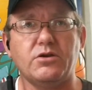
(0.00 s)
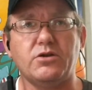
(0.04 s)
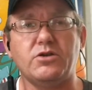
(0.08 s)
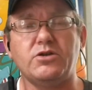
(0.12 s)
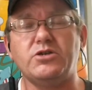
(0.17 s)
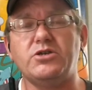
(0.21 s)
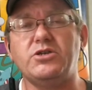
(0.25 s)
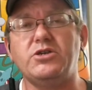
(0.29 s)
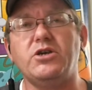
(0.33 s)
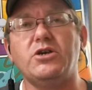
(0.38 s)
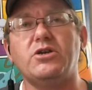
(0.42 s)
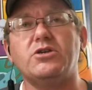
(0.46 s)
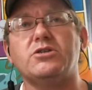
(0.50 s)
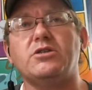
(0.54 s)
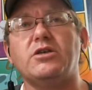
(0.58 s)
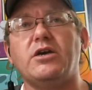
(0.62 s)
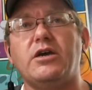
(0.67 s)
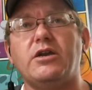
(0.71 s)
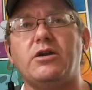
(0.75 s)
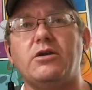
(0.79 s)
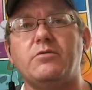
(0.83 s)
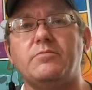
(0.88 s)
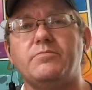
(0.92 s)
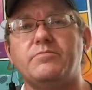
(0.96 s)
Years
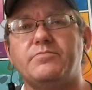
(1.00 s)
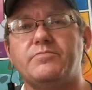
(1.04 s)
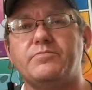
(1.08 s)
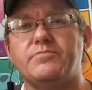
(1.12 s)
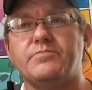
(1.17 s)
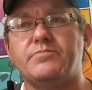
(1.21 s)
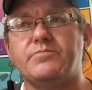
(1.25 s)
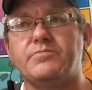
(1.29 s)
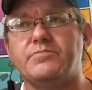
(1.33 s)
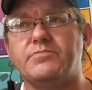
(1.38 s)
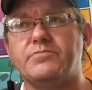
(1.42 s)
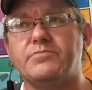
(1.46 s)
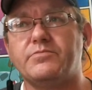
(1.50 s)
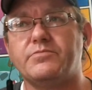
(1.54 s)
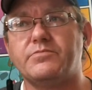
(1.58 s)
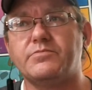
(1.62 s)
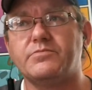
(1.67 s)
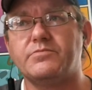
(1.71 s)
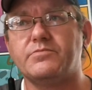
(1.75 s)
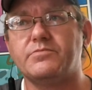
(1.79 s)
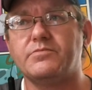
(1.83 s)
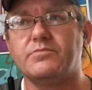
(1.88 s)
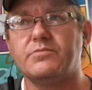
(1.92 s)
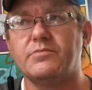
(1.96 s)
later,
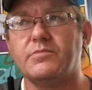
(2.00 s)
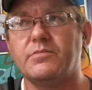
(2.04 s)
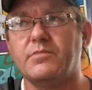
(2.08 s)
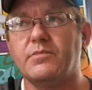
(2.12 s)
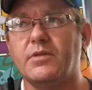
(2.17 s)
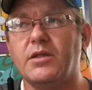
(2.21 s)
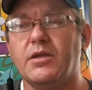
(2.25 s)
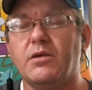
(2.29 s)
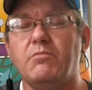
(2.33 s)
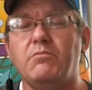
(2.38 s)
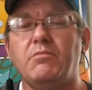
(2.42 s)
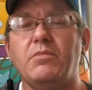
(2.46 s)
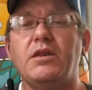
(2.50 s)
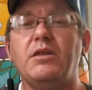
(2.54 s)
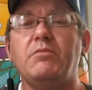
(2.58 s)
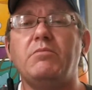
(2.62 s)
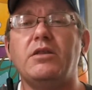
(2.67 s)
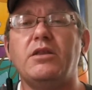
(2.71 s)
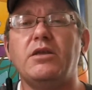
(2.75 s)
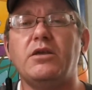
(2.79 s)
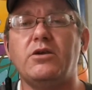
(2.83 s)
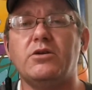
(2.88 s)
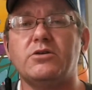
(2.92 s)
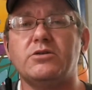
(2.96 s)

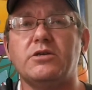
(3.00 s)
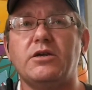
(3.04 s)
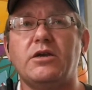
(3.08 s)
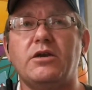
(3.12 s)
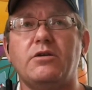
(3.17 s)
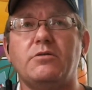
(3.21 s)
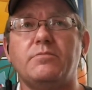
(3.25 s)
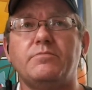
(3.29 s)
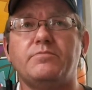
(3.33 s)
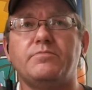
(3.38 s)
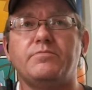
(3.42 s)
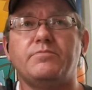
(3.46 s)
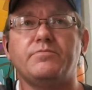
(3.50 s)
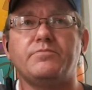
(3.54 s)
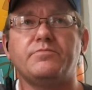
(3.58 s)
many years later,